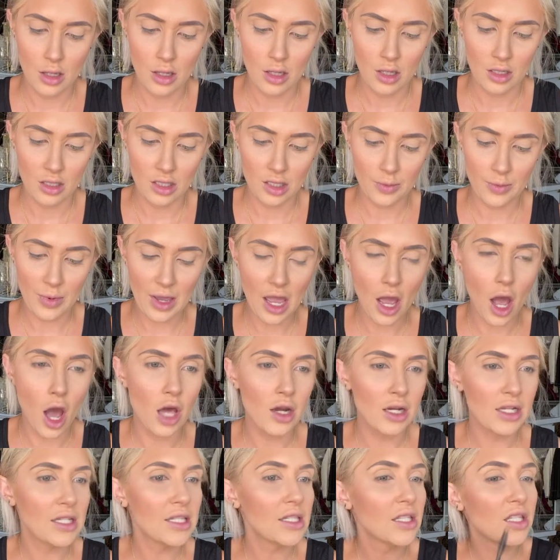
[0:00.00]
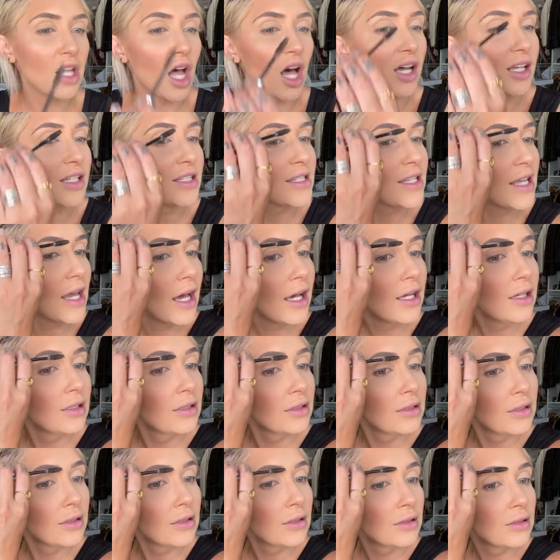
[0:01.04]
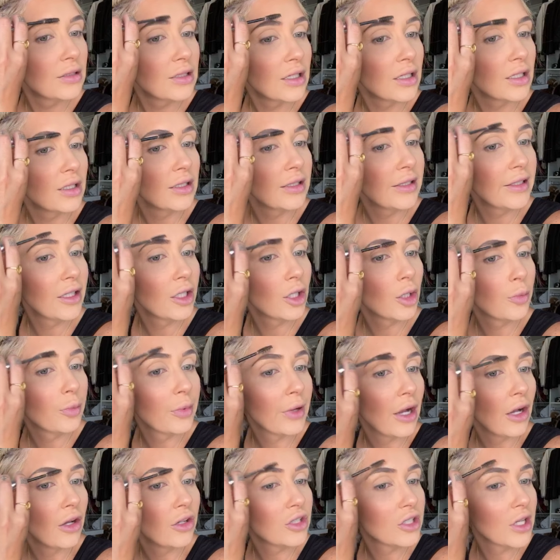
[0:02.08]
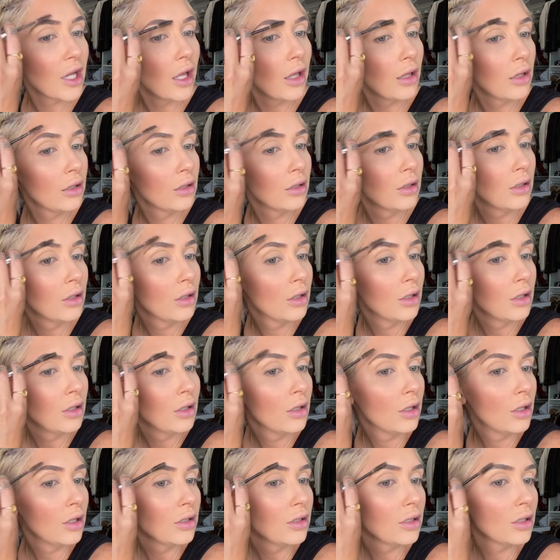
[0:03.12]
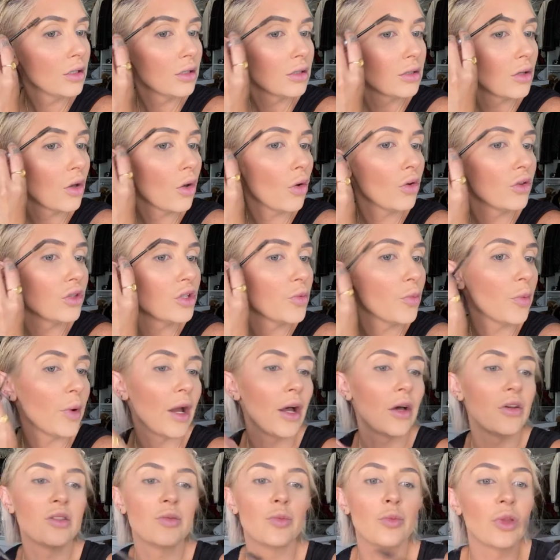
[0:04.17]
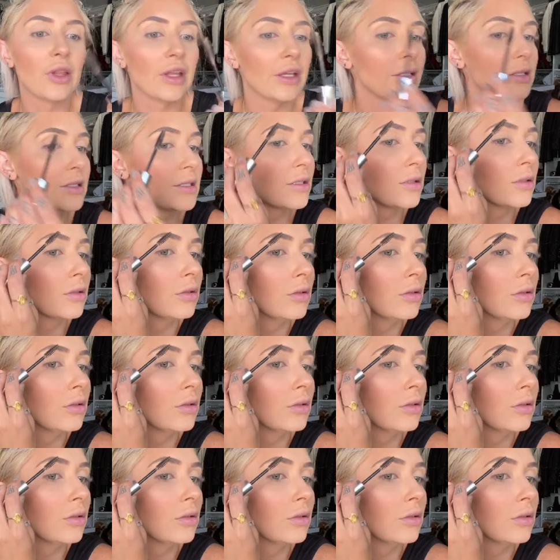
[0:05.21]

It's by Anastasia. It's a clear brow gel. Just hold your brows in place.